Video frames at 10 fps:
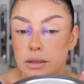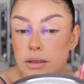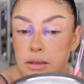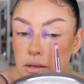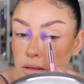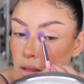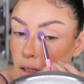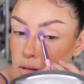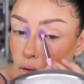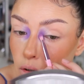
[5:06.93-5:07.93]
he didn't
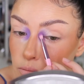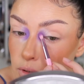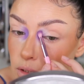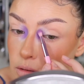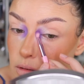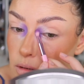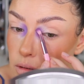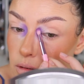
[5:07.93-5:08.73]
got home yet.